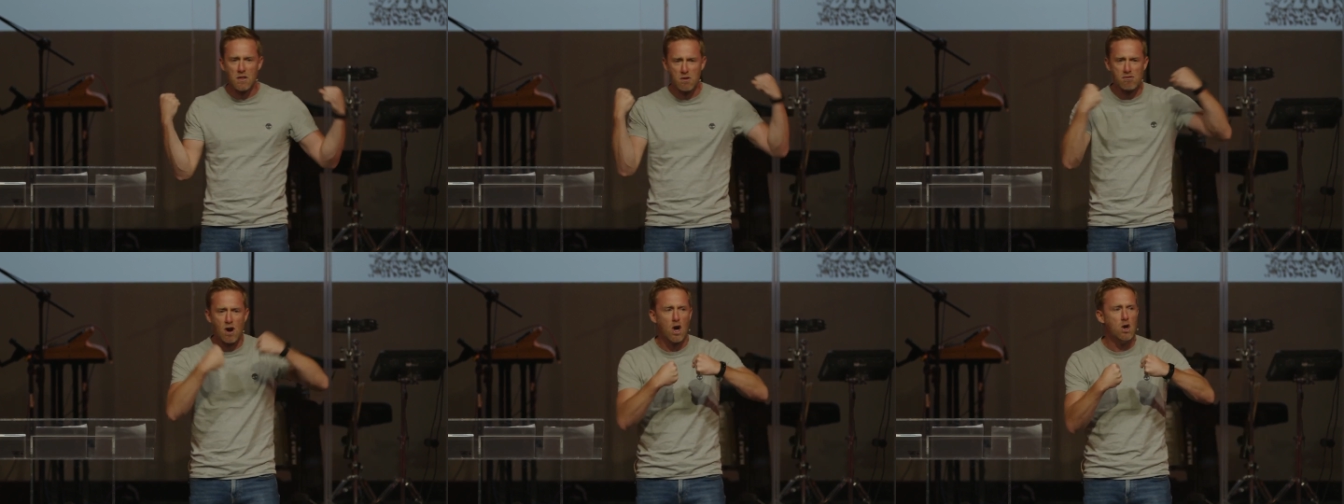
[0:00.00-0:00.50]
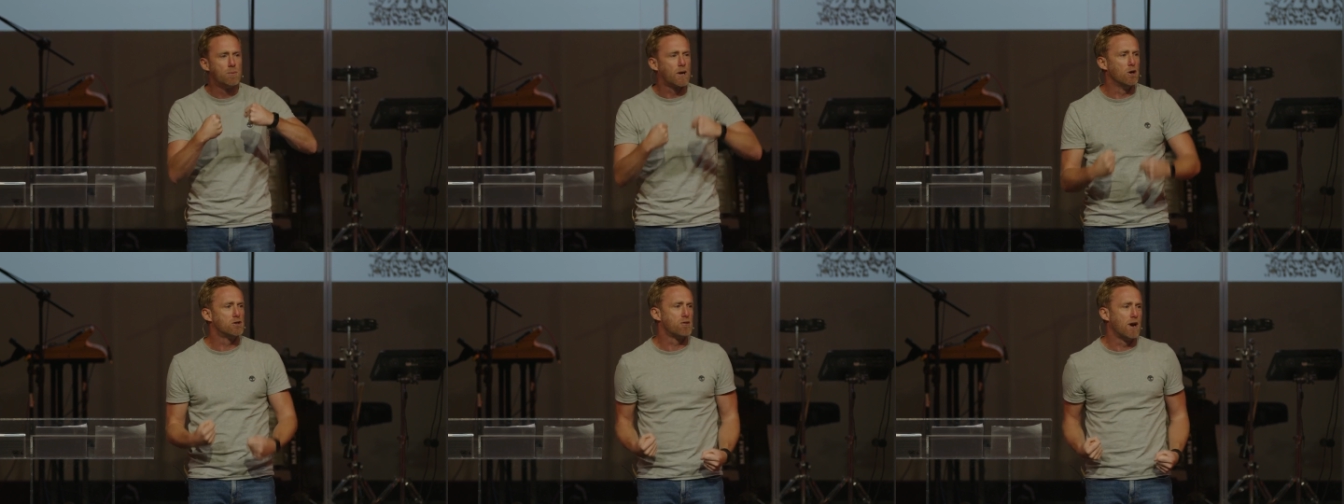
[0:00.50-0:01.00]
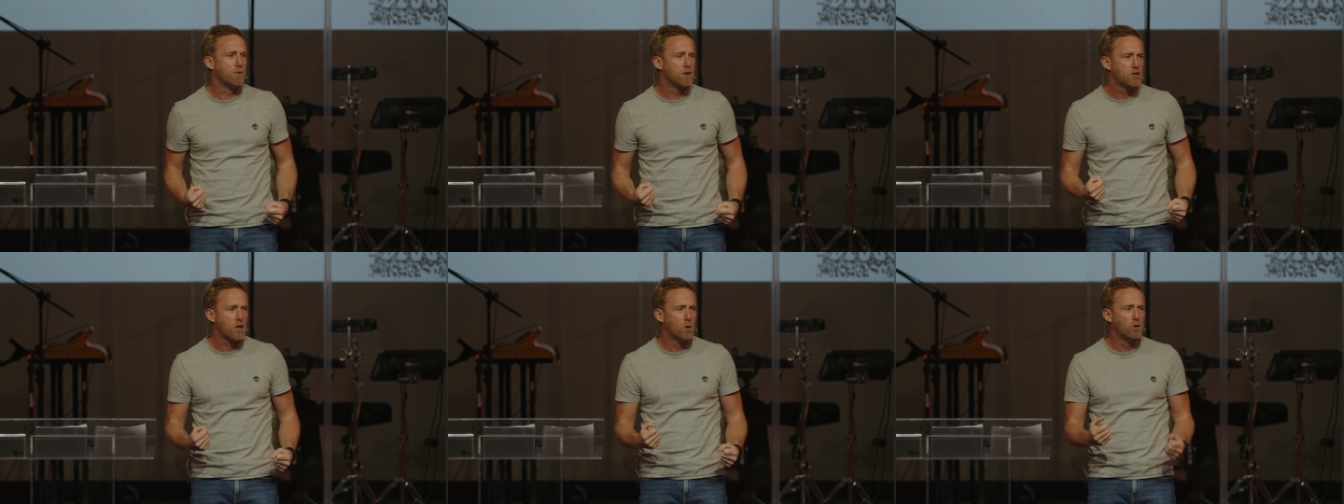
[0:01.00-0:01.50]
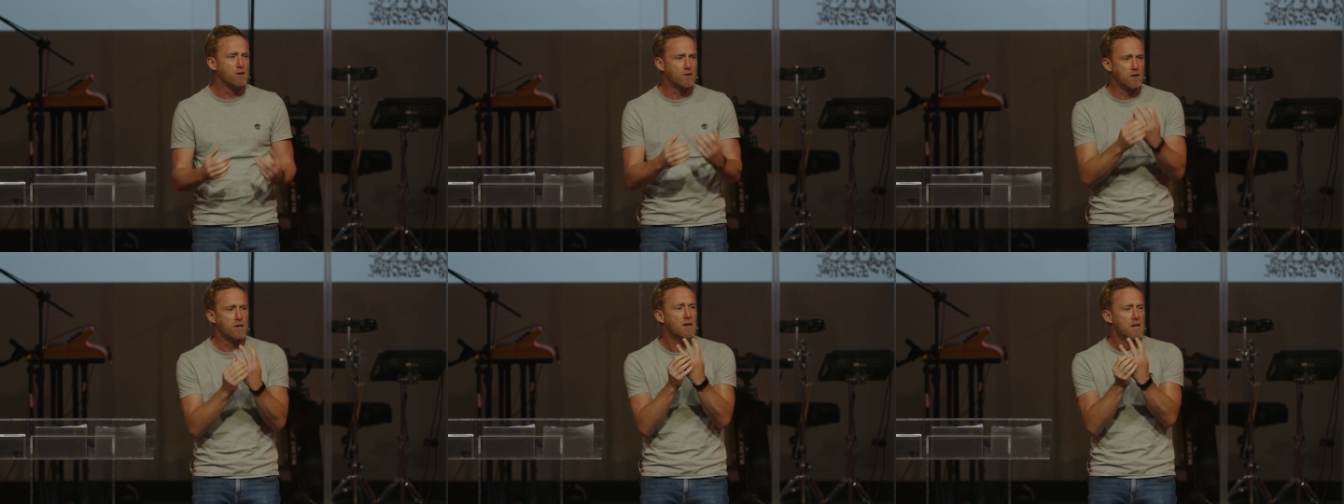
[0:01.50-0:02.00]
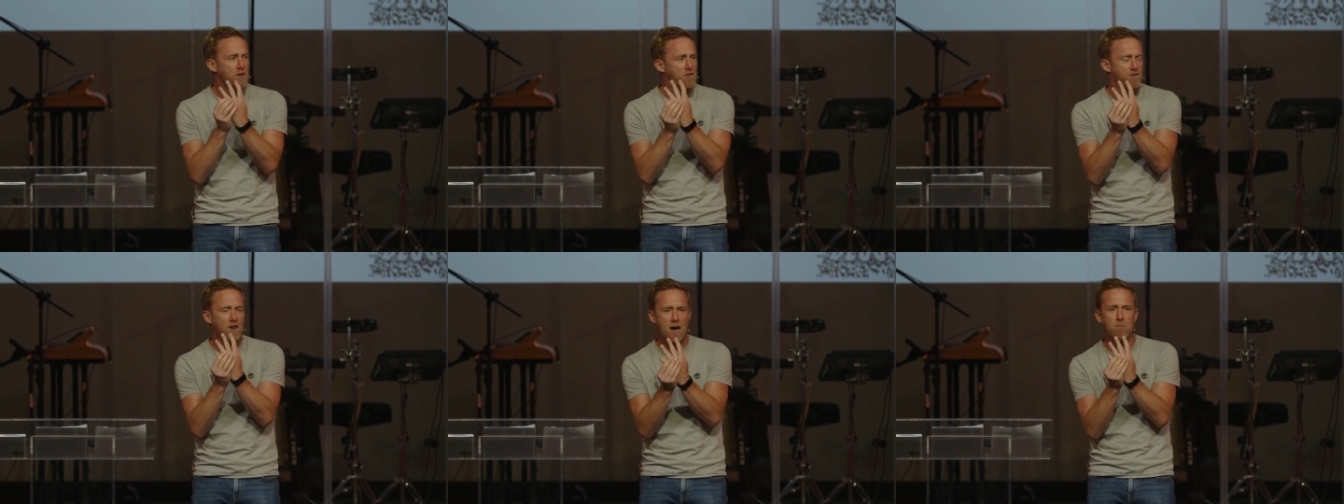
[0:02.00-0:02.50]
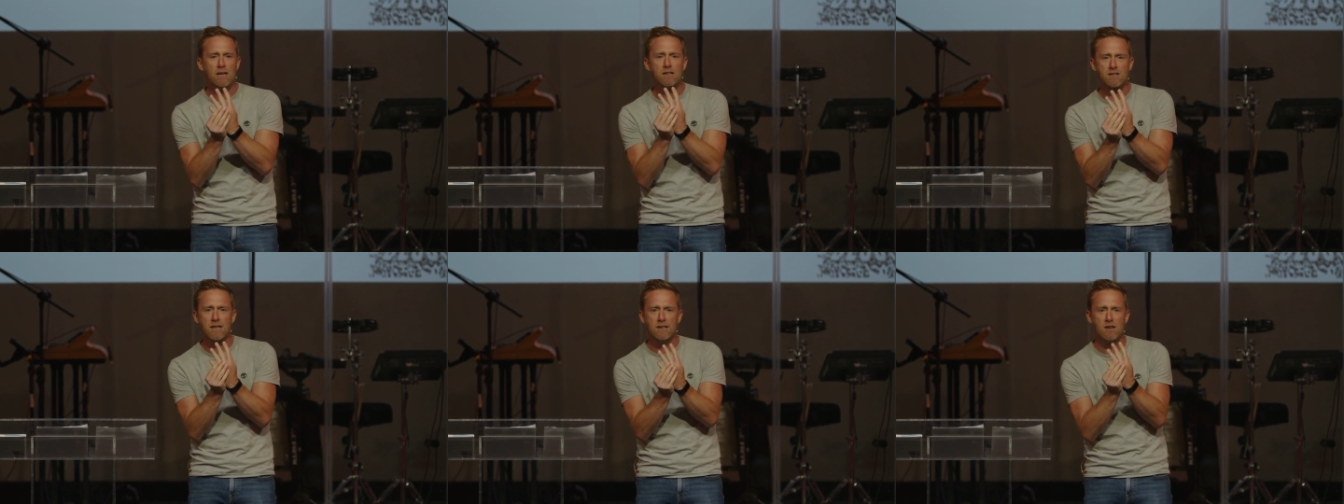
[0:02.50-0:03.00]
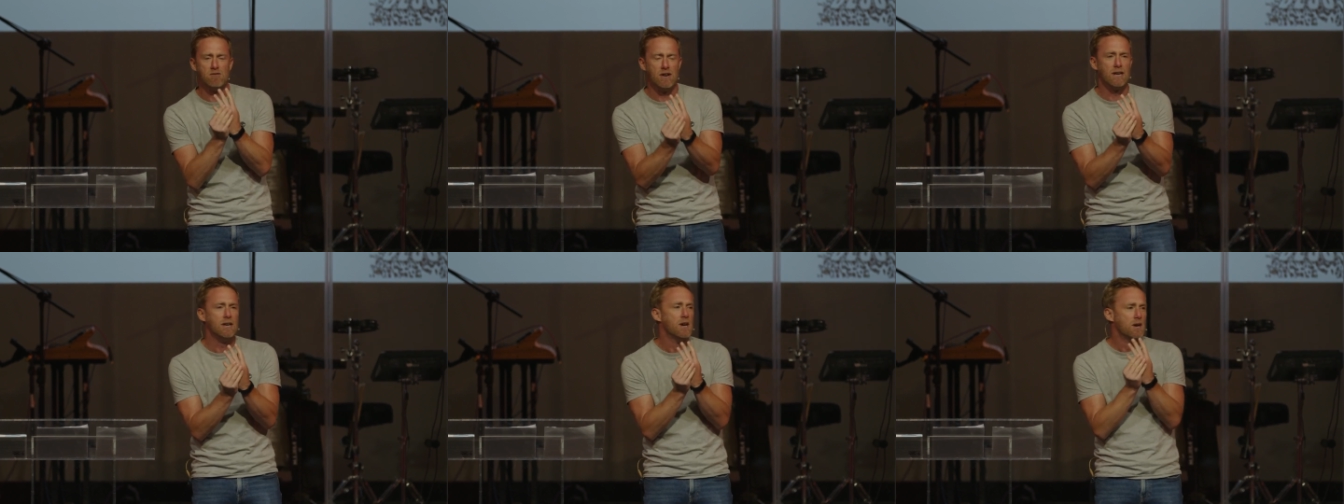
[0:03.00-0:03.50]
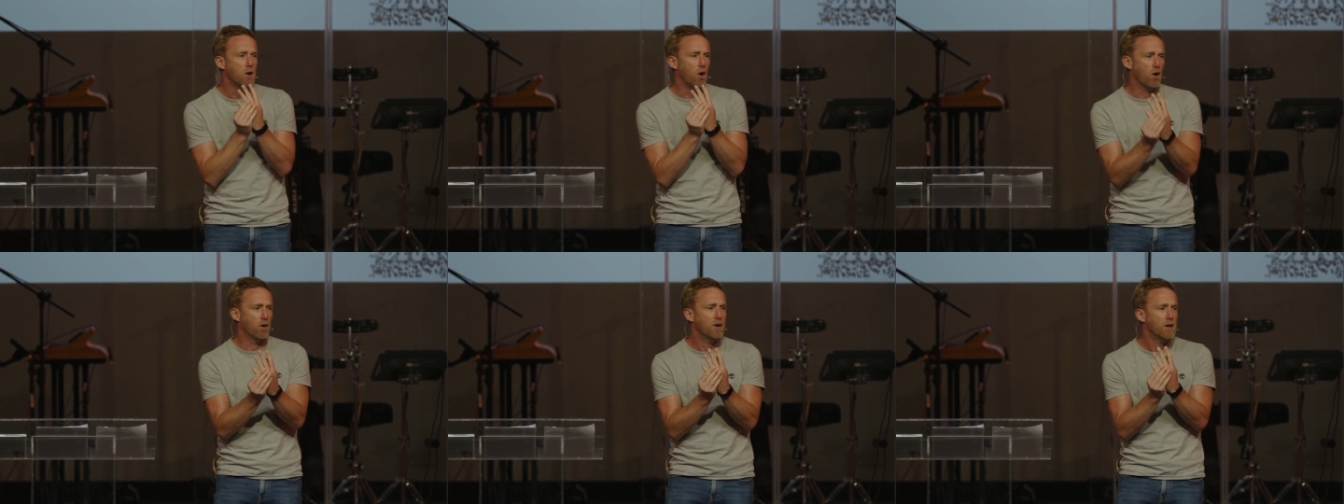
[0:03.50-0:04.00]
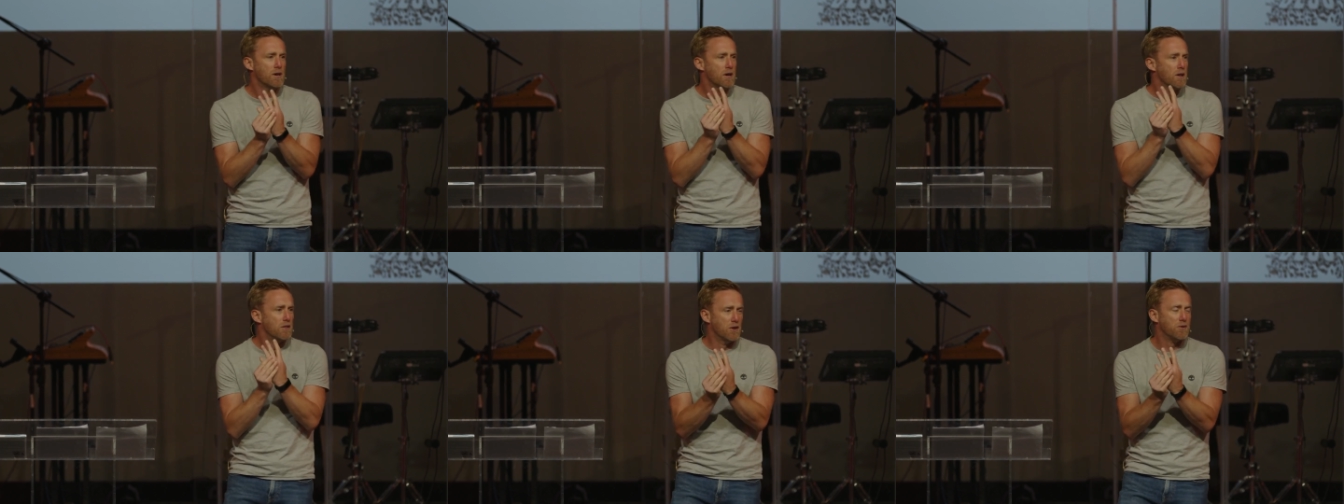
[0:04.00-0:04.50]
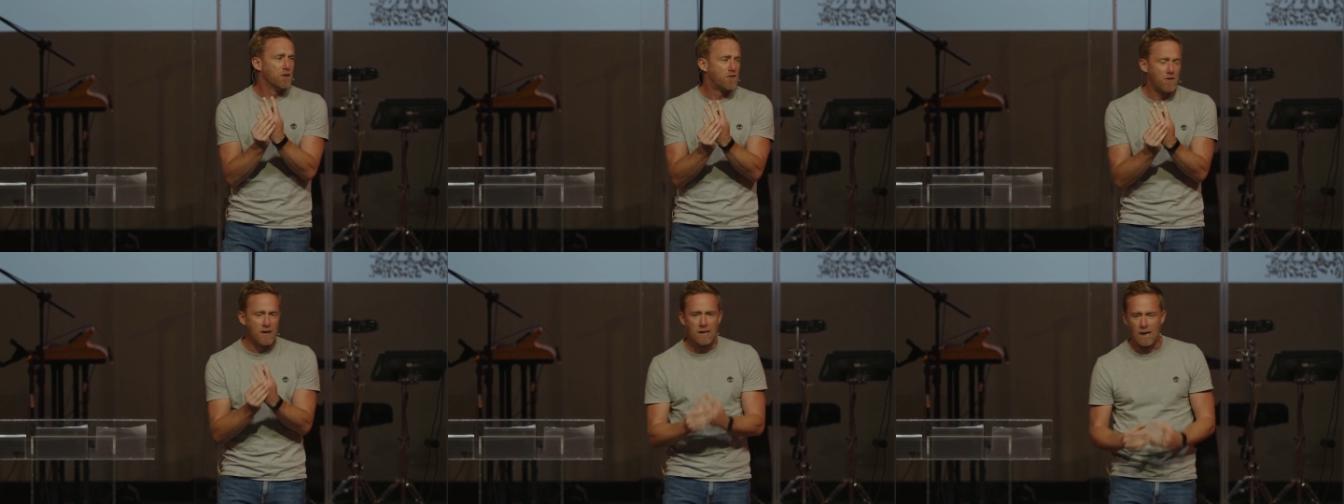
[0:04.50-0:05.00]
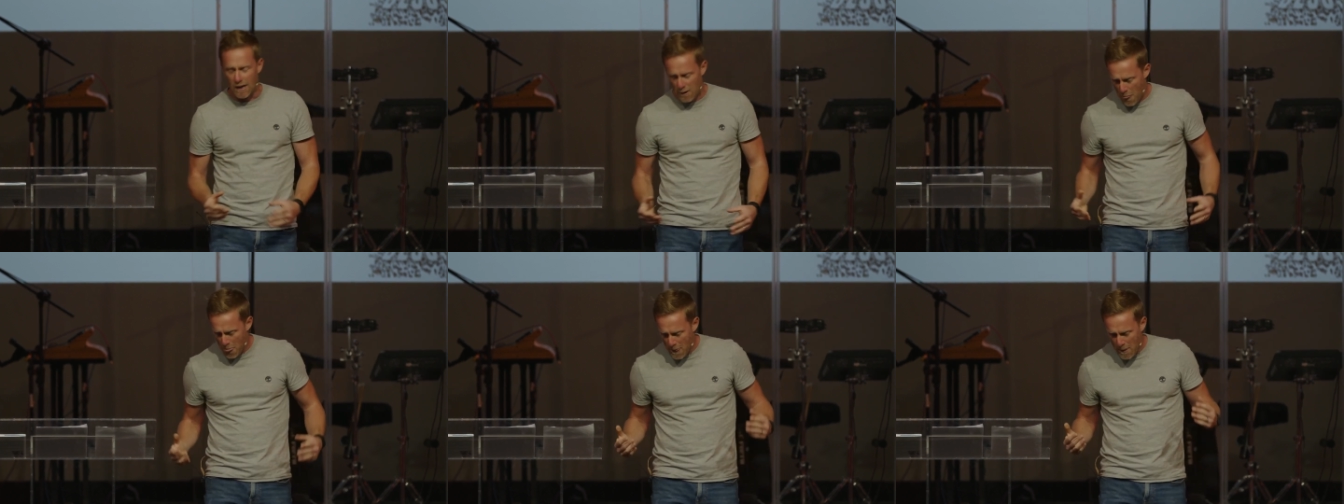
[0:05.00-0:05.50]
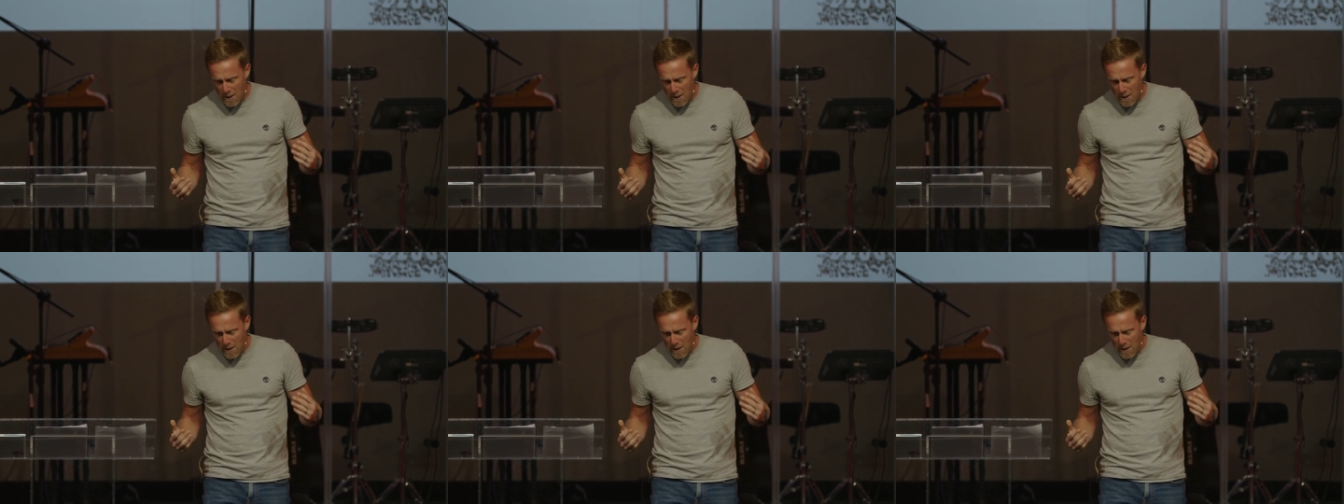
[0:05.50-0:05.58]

The robe goes round the shoulders. The, the family signet ring on the, the finger.